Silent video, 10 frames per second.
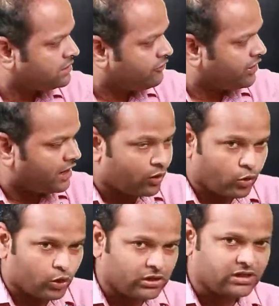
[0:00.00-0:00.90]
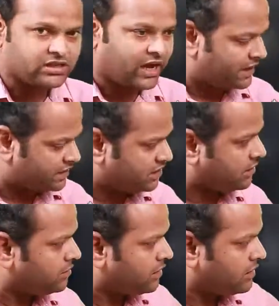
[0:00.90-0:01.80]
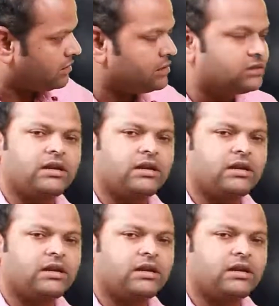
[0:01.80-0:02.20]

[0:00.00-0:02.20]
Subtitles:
when I go in this direction and this